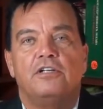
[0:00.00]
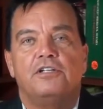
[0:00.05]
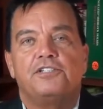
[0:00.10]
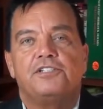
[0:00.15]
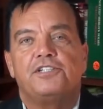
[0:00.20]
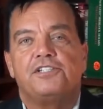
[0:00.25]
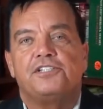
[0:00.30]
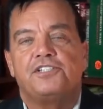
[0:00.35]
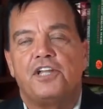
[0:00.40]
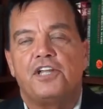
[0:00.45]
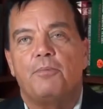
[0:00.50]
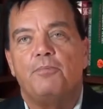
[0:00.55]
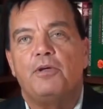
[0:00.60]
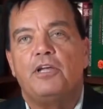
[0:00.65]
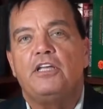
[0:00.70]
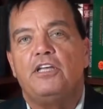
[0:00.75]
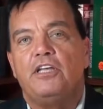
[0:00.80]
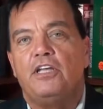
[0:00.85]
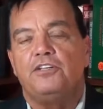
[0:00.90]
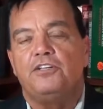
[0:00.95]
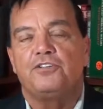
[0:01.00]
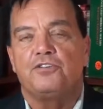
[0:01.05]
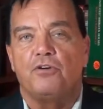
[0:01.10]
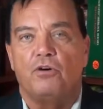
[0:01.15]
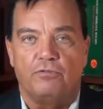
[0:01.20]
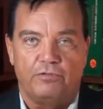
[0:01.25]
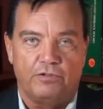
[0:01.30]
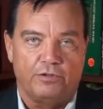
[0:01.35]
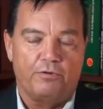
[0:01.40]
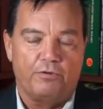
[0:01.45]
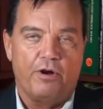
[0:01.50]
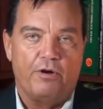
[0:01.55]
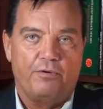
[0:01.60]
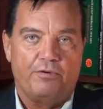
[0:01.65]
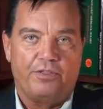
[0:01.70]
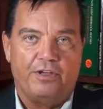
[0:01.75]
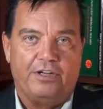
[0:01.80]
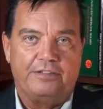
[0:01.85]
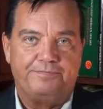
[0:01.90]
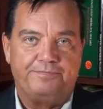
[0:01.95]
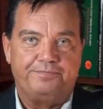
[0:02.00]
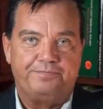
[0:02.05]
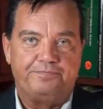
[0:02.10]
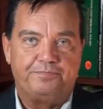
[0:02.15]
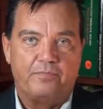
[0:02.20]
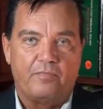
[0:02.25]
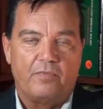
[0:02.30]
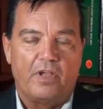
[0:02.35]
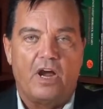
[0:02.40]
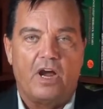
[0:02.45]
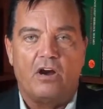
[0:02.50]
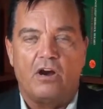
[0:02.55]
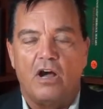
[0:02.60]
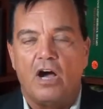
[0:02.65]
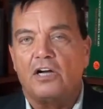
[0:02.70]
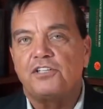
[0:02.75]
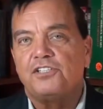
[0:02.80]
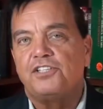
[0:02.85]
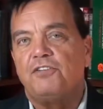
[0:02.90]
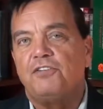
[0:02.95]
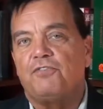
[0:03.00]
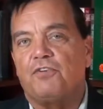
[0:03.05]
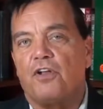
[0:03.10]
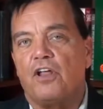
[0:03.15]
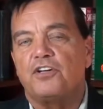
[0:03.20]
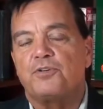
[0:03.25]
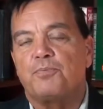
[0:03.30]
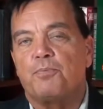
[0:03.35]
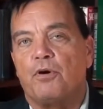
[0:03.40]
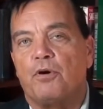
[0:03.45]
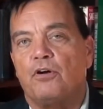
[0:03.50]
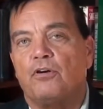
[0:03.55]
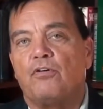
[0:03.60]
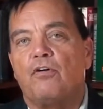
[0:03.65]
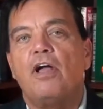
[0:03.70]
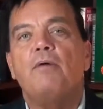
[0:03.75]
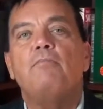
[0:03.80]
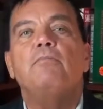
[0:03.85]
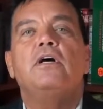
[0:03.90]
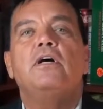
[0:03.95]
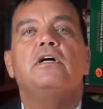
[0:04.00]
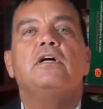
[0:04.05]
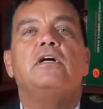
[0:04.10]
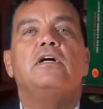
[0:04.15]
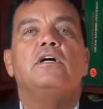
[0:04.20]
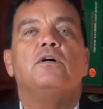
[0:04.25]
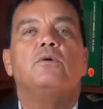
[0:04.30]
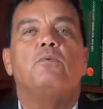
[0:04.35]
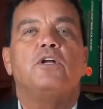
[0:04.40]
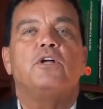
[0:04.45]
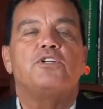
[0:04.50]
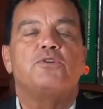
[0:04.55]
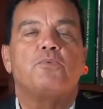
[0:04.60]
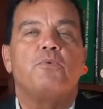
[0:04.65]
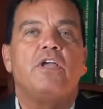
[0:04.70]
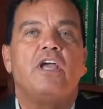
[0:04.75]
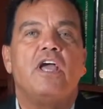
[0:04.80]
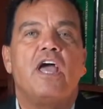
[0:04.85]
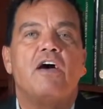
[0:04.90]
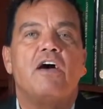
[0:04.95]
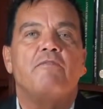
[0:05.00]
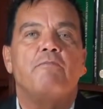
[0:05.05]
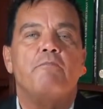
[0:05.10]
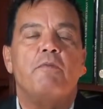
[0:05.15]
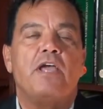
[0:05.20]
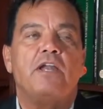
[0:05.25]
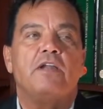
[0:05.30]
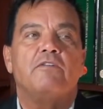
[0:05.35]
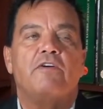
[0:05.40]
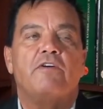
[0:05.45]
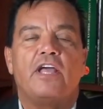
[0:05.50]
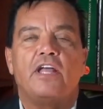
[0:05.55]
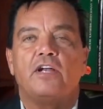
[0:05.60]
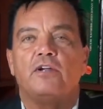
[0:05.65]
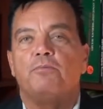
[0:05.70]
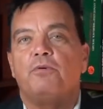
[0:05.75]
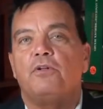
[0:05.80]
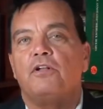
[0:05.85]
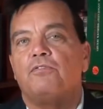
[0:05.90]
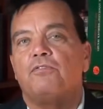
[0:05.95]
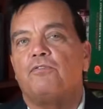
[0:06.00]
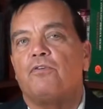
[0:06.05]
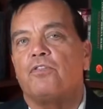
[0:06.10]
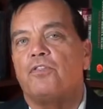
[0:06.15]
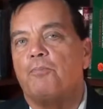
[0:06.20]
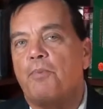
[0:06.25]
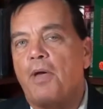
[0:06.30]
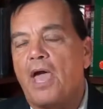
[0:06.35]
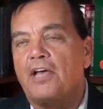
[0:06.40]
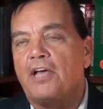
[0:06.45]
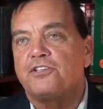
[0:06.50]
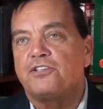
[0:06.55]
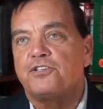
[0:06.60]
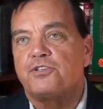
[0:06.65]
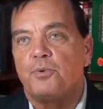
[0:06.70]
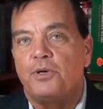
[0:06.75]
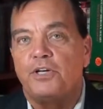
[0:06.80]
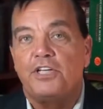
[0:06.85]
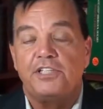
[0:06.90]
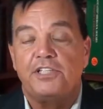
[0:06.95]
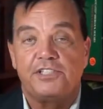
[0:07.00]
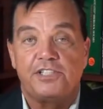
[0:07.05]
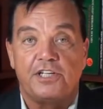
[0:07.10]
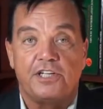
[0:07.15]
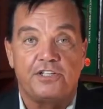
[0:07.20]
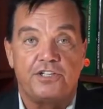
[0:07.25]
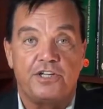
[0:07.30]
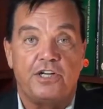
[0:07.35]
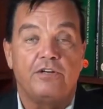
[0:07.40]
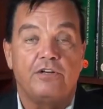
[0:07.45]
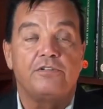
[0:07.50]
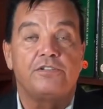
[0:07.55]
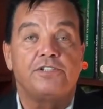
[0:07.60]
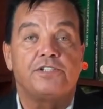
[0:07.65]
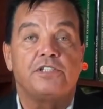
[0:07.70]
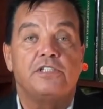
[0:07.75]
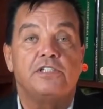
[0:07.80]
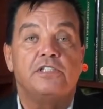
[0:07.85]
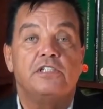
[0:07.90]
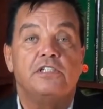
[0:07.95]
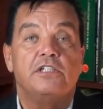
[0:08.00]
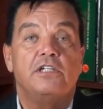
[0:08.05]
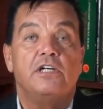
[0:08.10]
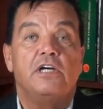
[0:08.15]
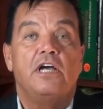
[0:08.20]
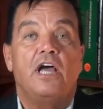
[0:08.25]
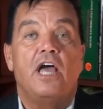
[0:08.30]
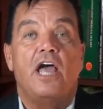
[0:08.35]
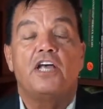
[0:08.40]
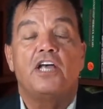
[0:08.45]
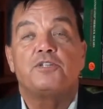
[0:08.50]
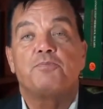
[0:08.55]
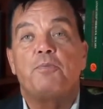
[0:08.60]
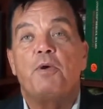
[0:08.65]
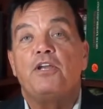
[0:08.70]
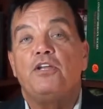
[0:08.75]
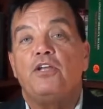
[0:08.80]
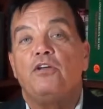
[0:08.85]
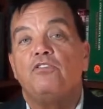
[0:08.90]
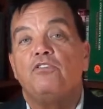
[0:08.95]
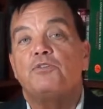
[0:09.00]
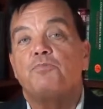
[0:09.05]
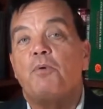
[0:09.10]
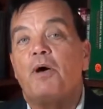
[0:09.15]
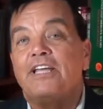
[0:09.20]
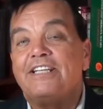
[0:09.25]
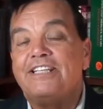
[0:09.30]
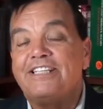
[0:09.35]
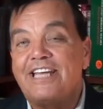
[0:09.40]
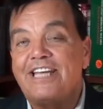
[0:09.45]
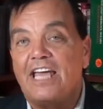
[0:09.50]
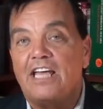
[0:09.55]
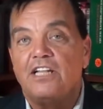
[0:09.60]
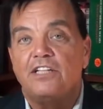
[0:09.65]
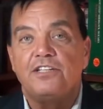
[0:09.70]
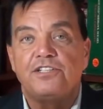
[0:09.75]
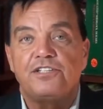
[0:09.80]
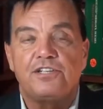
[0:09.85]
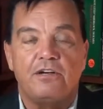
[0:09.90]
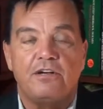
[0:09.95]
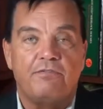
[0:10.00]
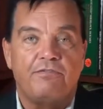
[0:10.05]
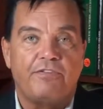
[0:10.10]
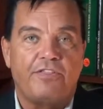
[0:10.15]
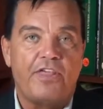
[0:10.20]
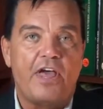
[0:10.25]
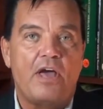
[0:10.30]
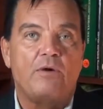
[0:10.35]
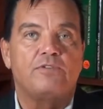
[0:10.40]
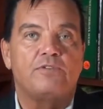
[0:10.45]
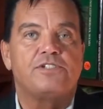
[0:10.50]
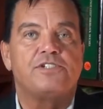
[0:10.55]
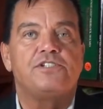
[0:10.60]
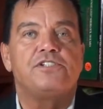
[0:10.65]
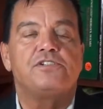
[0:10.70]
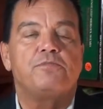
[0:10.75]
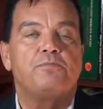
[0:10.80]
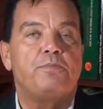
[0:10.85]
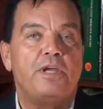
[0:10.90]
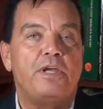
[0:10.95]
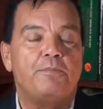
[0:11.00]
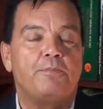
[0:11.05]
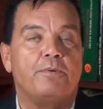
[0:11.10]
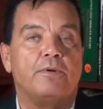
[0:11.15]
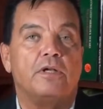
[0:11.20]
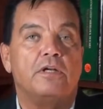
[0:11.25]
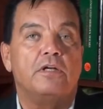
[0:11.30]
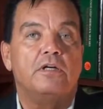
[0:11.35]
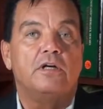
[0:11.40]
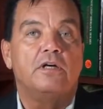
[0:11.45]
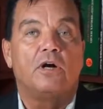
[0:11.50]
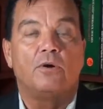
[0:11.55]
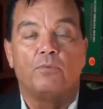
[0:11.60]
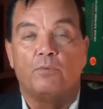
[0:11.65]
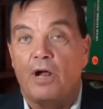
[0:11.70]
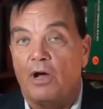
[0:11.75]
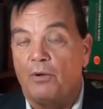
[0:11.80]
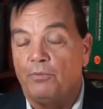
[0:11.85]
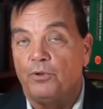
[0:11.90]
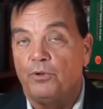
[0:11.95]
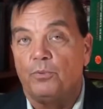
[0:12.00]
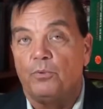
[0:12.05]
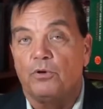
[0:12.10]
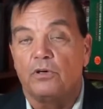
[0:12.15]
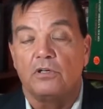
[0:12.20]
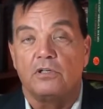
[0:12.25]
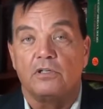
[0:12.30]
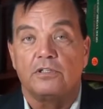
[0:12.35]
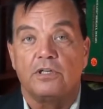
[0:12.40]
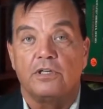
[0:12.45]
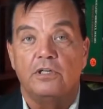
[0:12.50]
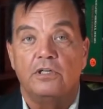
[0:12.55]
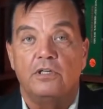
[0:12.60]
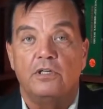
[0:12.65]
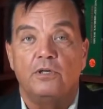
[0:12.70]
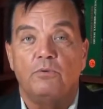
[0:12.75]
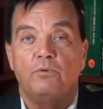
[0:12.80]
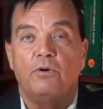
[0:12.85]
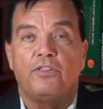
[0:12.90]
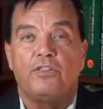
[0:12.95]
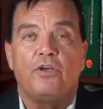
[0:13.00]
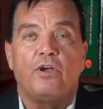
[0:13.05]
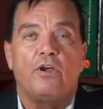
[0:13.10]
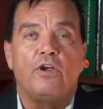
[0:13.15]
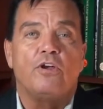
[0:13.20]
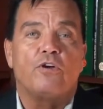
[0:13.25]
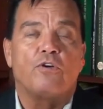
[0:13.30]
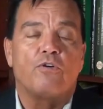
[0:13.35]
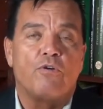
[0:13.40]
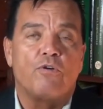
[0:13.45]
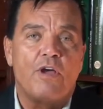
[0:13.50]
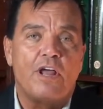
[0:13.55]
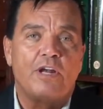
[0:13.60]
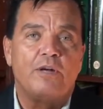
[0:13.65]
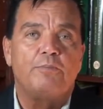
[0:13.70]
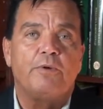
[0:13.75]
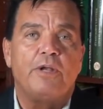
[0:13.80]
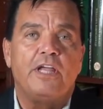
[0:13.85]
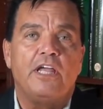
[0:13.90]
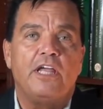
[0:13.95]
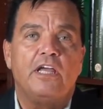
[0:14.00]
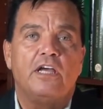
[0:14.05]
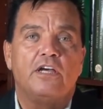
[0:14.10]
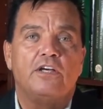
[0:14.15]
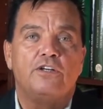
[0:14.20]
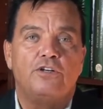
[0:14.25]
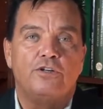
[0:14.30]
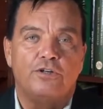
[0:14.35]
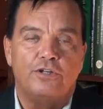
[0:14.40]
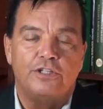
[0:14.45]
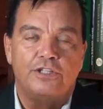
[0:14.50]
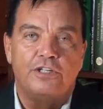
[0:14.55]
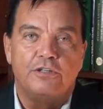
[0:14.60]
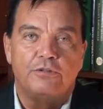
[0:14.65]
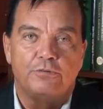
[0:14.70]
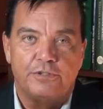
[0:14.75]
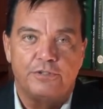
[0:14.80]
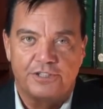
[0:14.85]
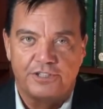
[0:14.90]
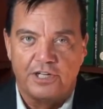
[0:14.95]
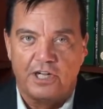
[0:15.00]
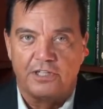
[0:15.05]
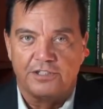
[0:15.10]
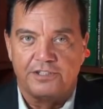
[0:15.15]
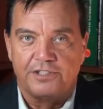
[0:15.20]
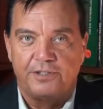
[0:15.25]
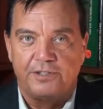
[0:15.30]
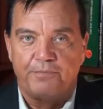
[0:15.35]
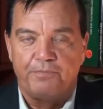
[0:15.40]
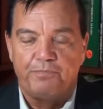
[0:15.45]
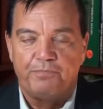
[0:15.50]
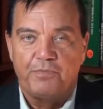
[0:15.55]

systemic yeast overgrowth. Our OxyFlush program, which we have made available for the past 26 years, has been used by tens of thousands of people around the world, with incredibly good results.